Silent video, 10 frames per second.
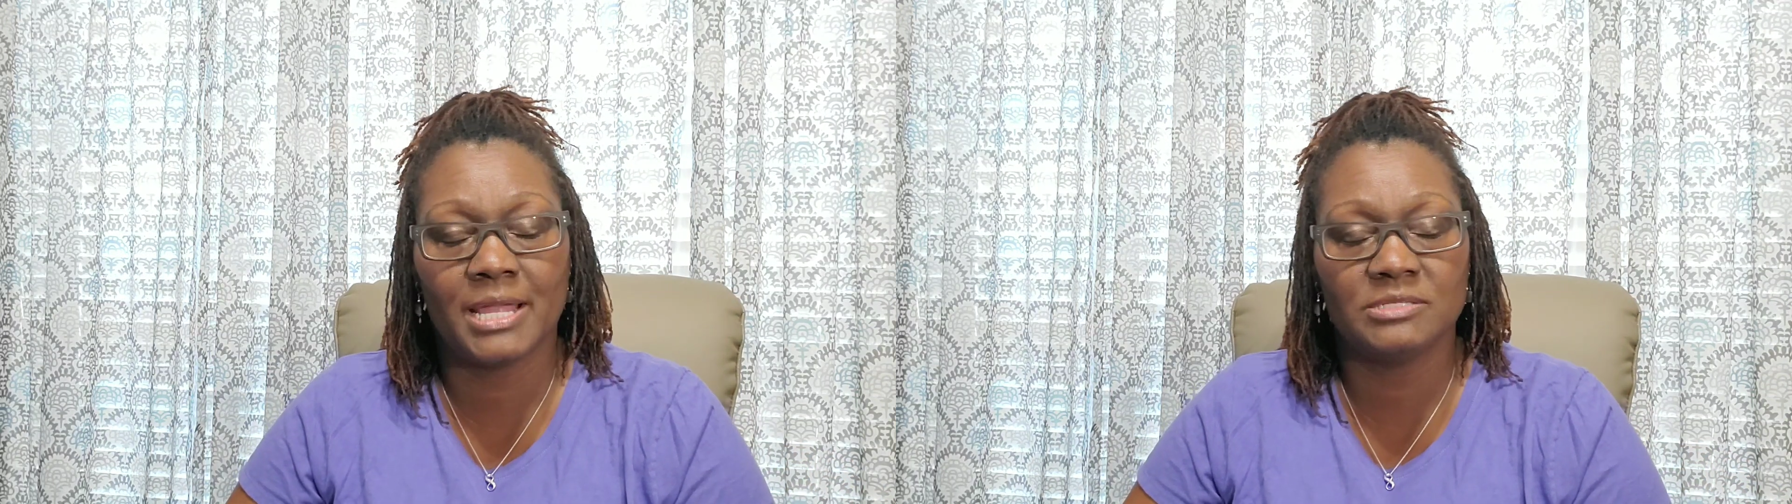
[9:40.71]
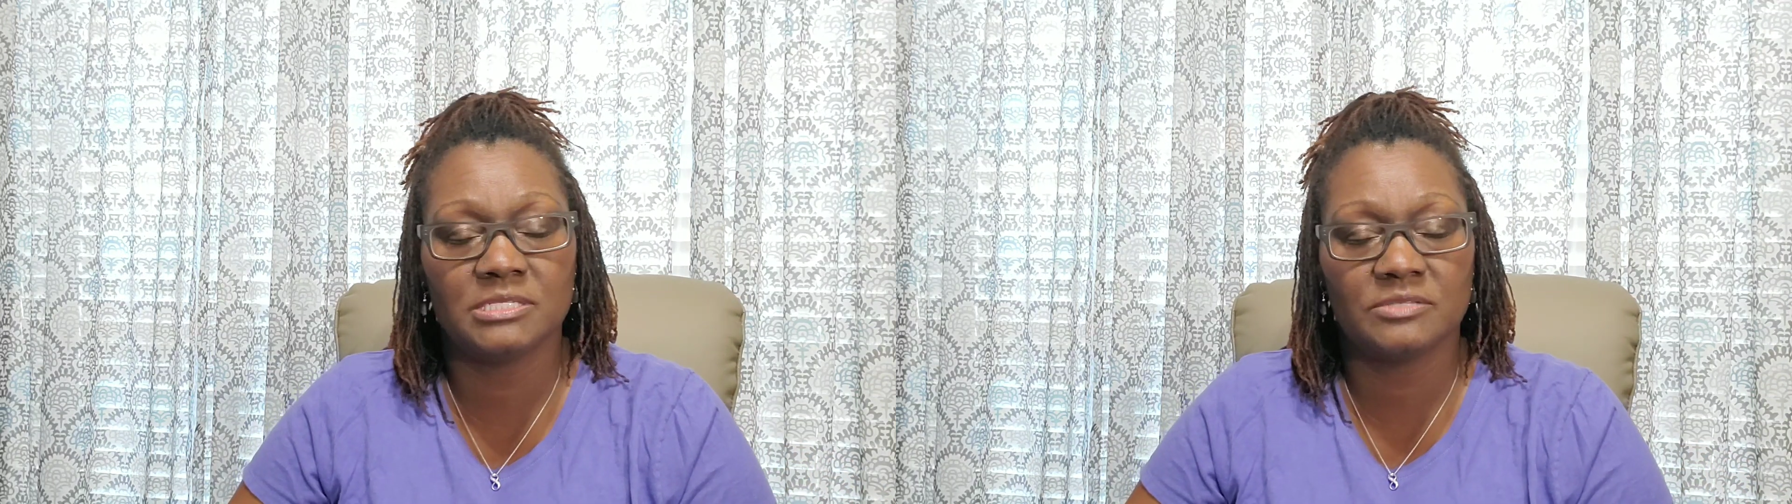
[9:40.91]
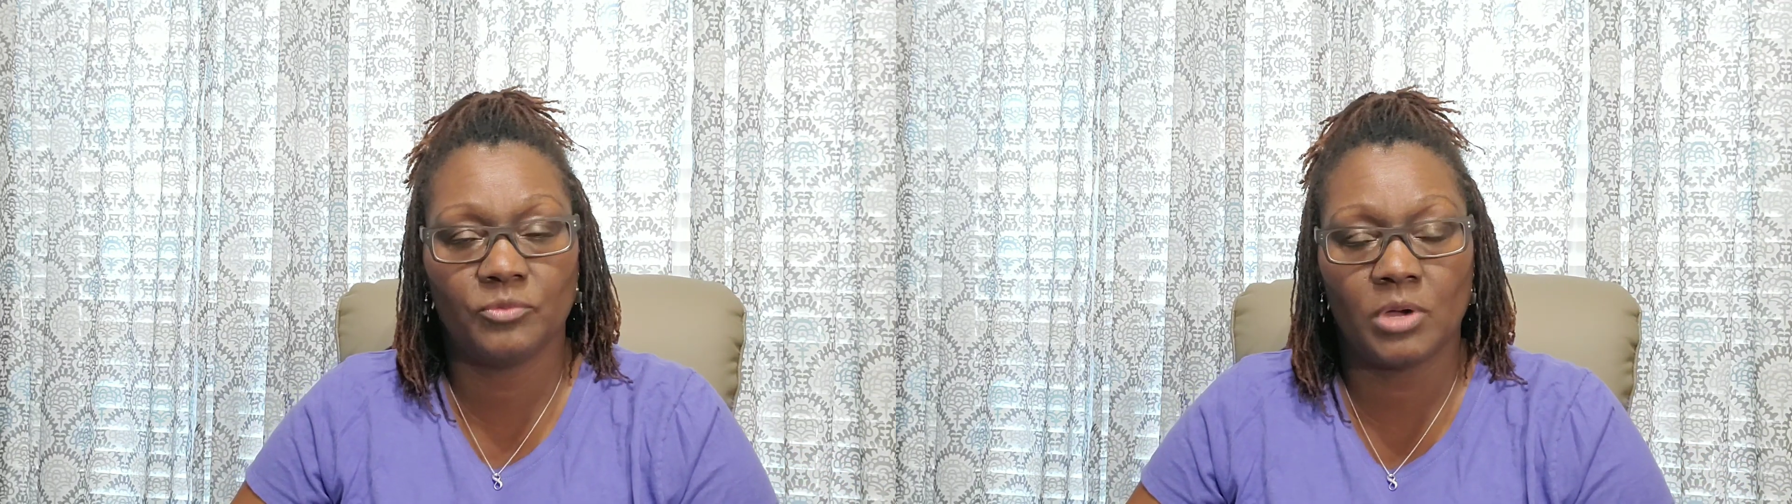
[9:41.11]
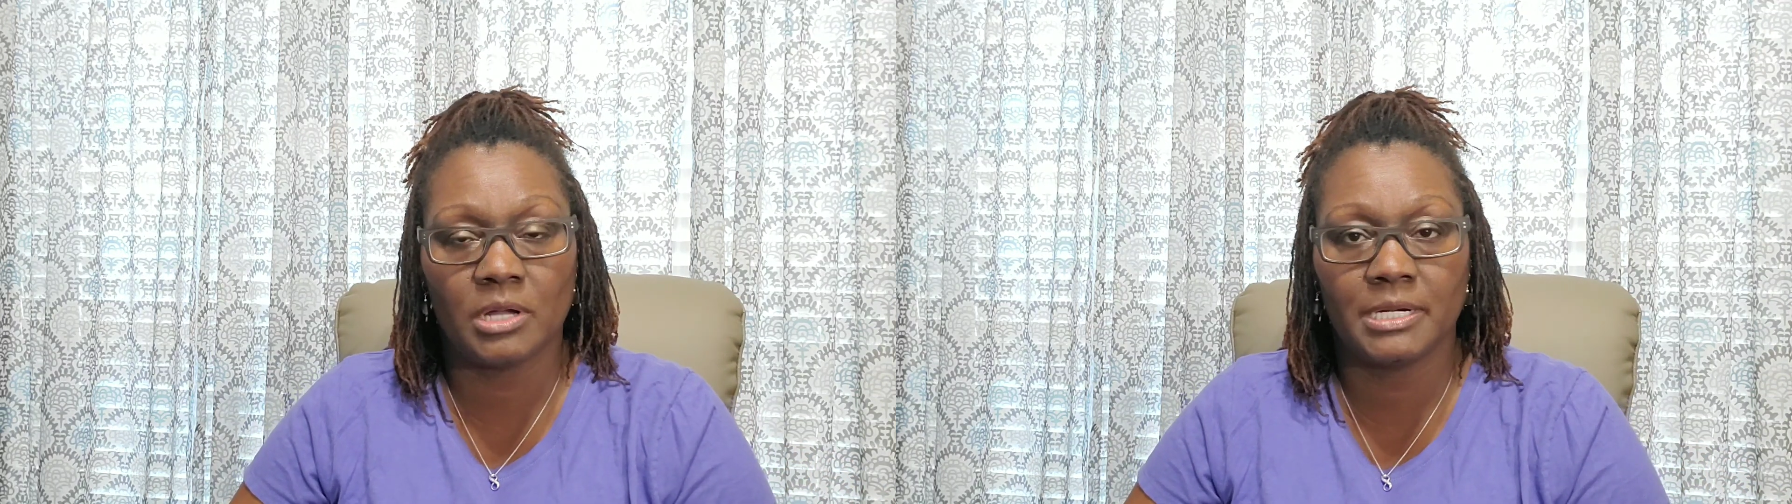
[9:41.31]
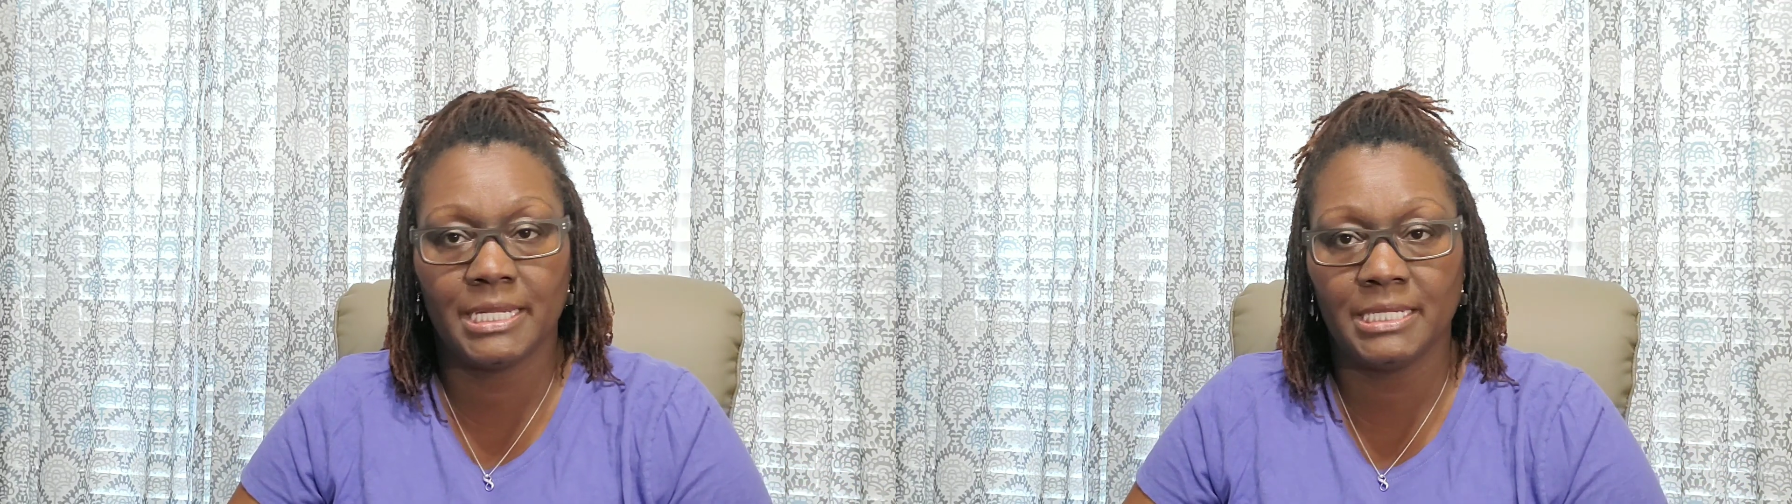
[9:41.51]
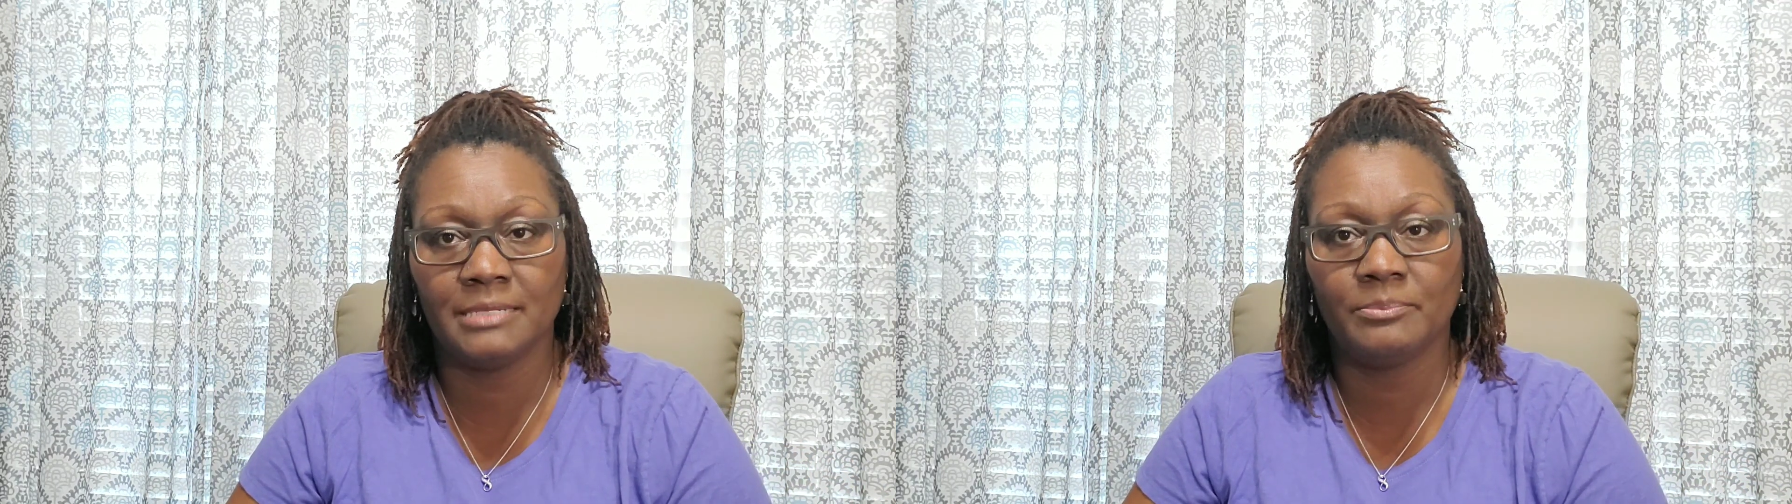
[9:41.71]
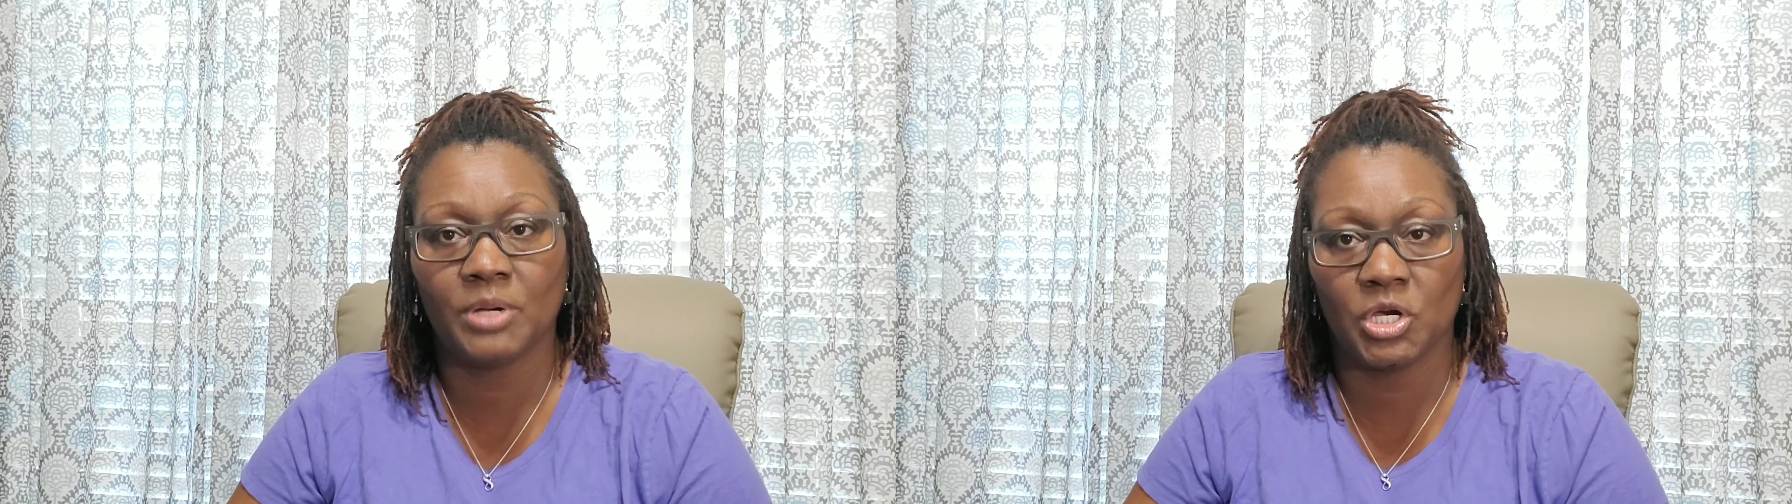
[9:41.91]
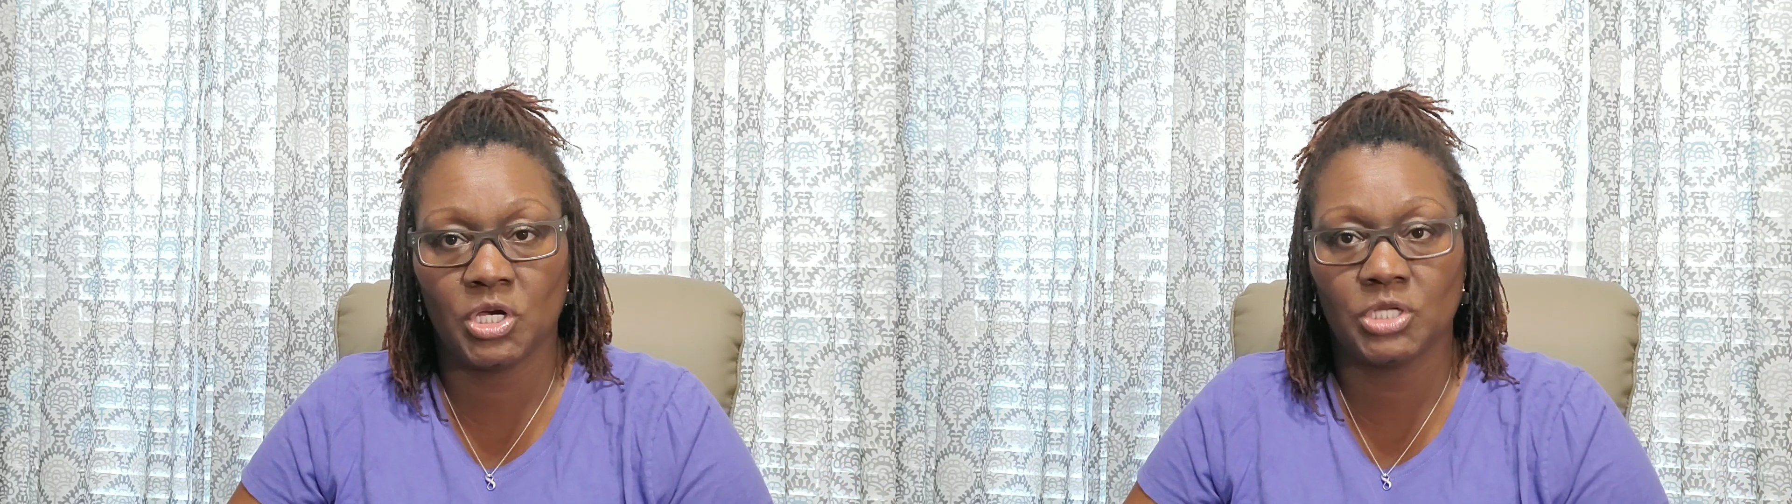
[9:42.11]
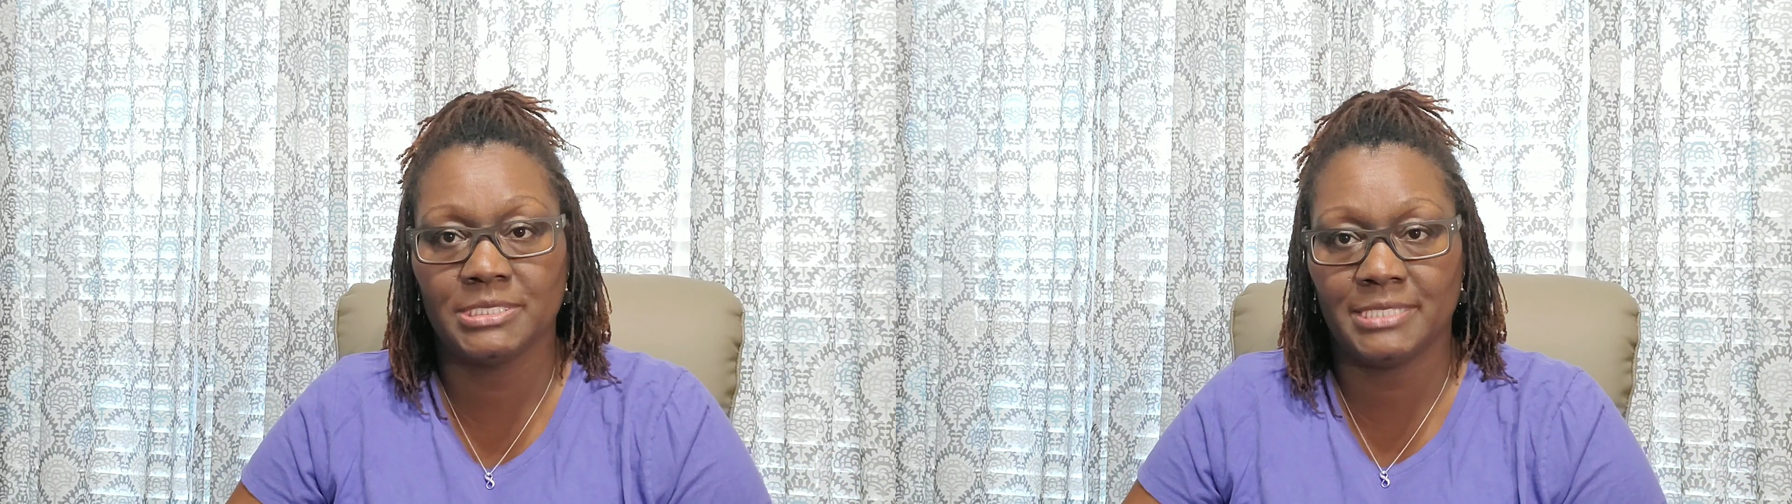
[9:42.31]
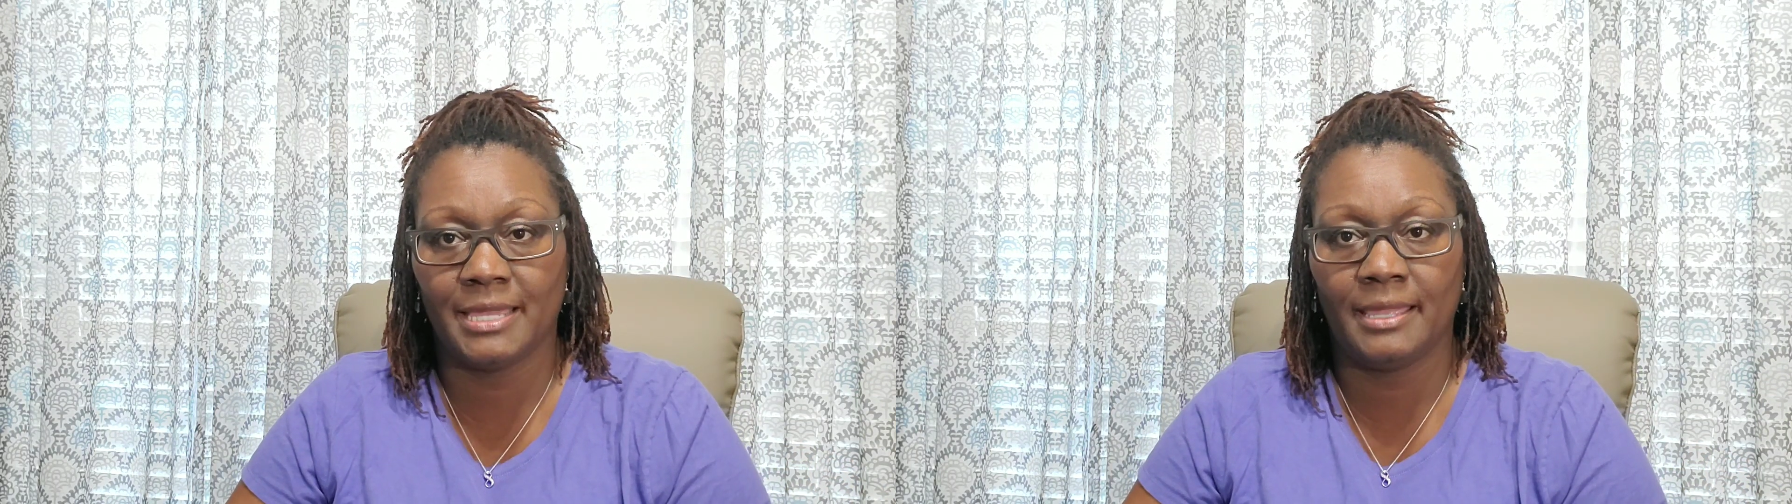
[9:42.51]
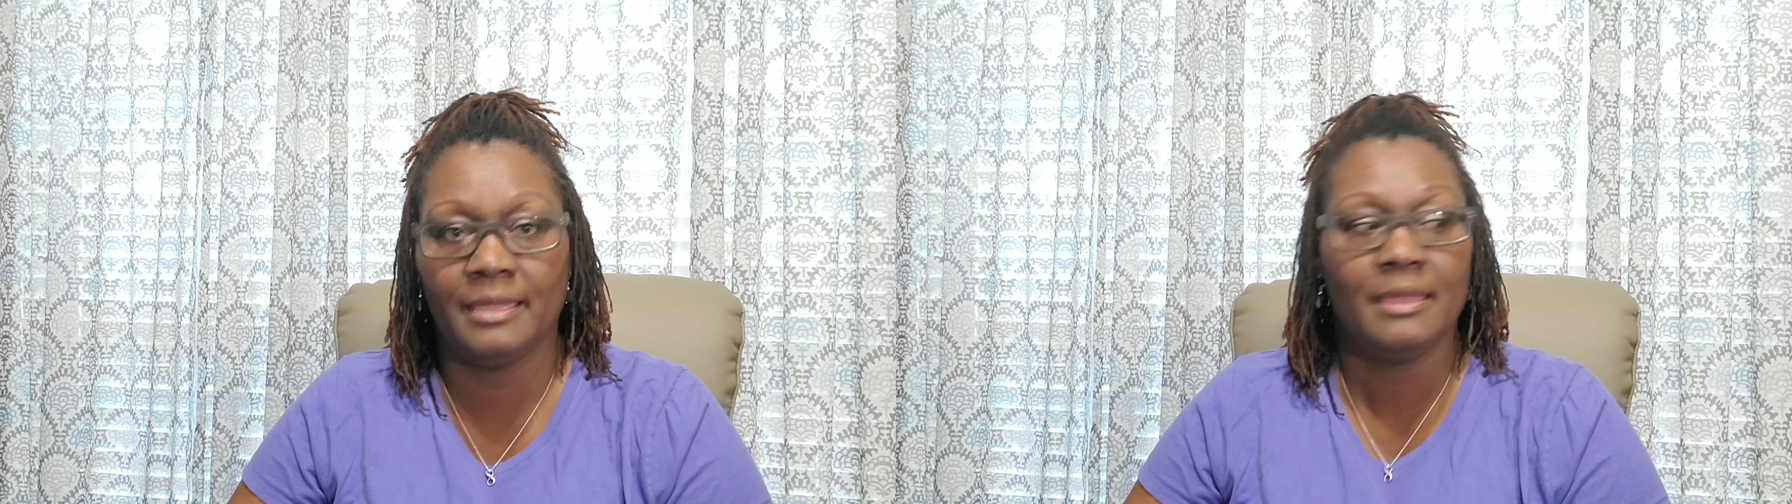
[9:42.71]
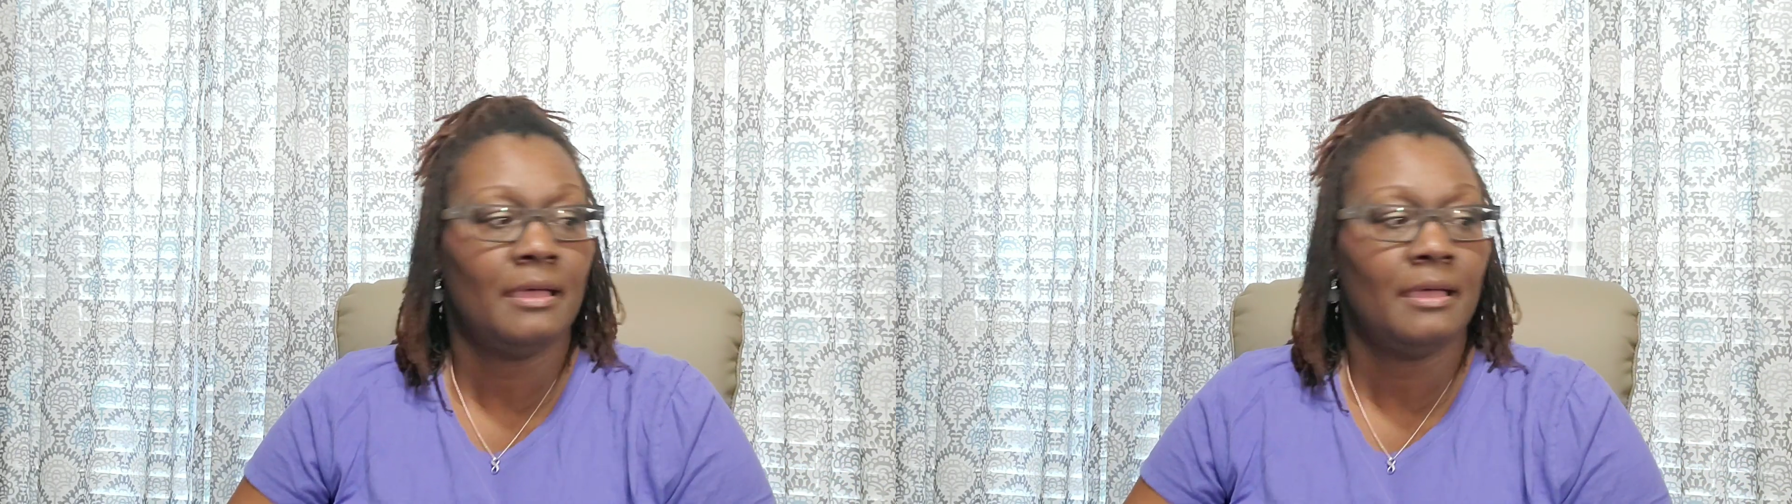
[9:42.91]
ounces of water in per day.